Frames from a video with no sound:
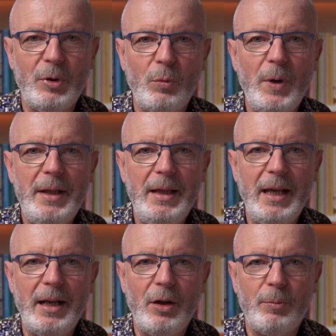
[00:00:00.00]
but when the
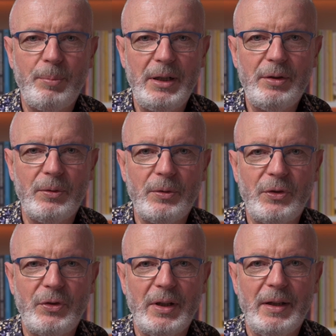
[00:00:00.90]
adult
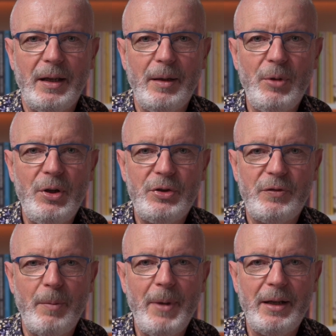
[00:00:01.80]
beetles emerged
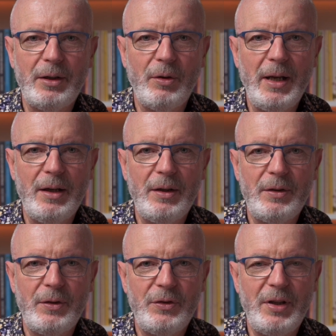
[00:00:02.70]
from
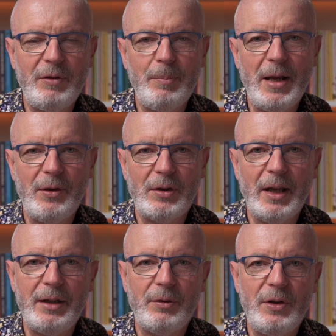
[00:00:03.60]
underground seven months
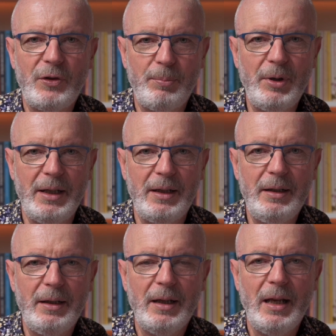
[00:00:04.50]
later in
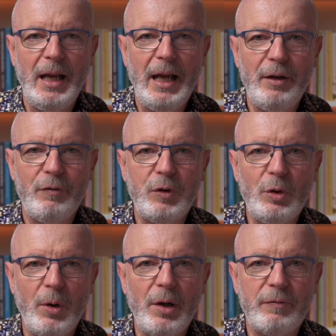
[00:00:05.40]
spring and
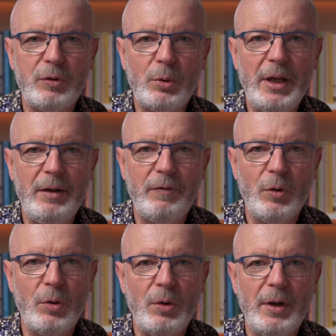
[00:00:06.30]
flew off looking
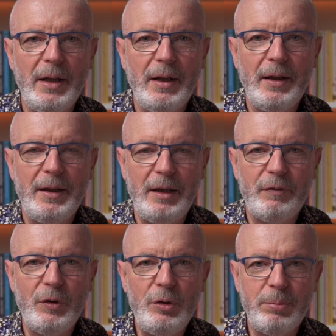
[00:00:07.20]
for their
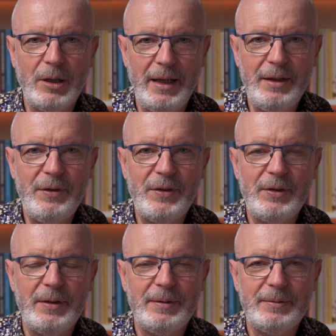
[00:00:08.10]
food
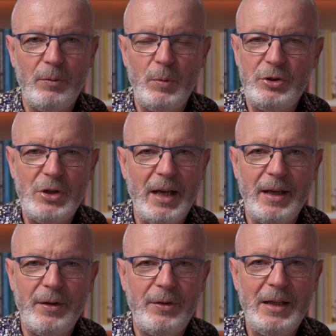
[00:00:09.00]
plants, which
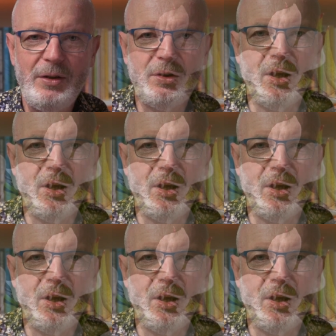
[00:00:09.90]
are things